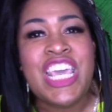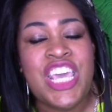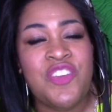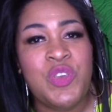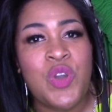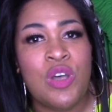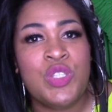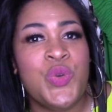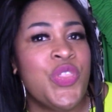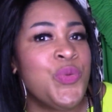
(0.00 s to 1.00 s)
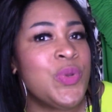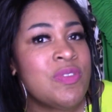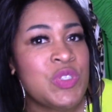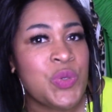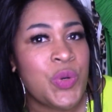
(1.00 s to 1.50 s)
if you go to a
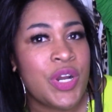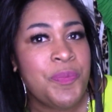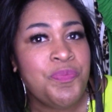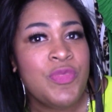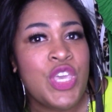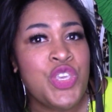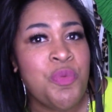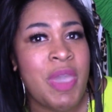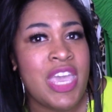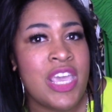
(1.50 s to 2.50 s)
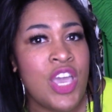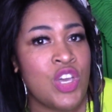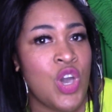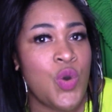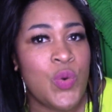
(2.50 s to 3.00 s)
thrift store, you may
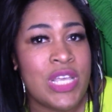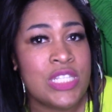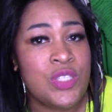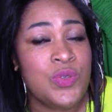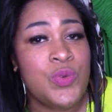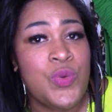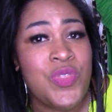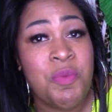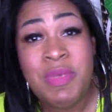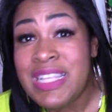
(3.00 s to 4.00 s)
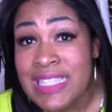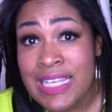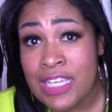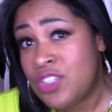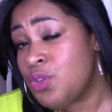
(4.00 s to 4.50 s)
go into the men's
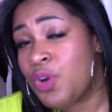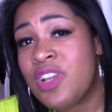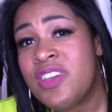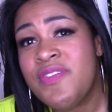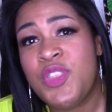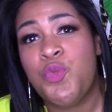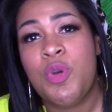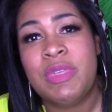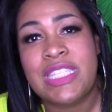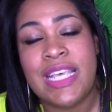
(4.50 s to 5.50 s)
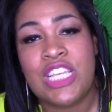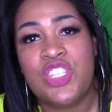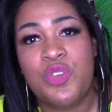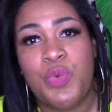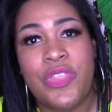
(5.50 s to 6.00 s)
section or even the women's
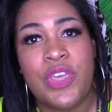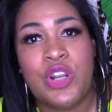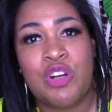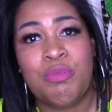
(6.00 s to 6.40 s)
section where there are